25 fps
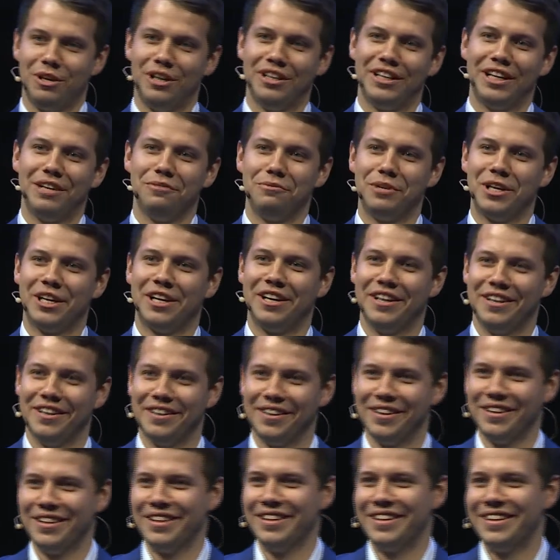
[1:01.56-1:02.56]
then we can
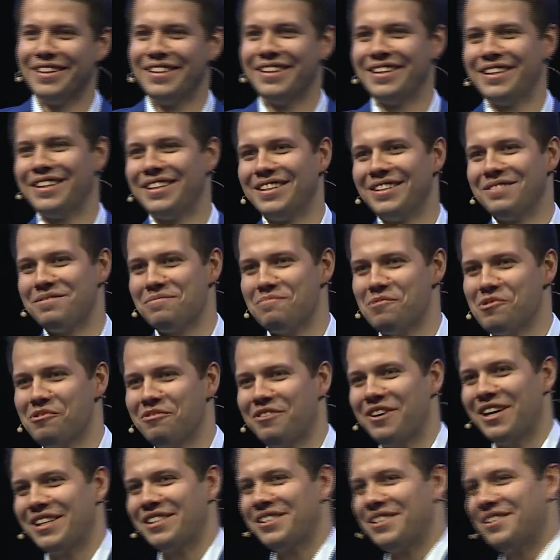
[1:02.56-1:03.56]
move
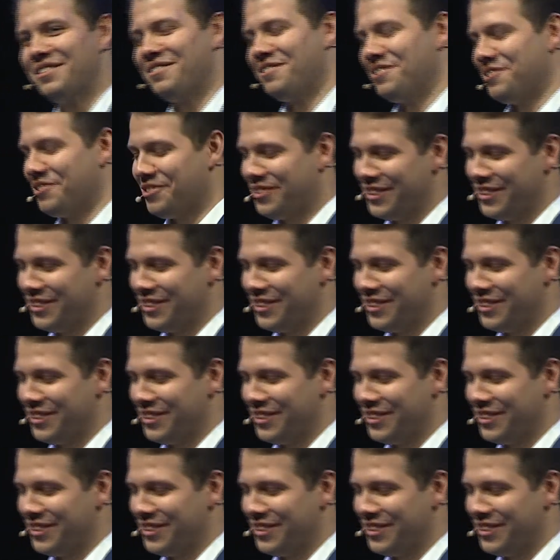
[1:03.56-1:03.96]
faster through.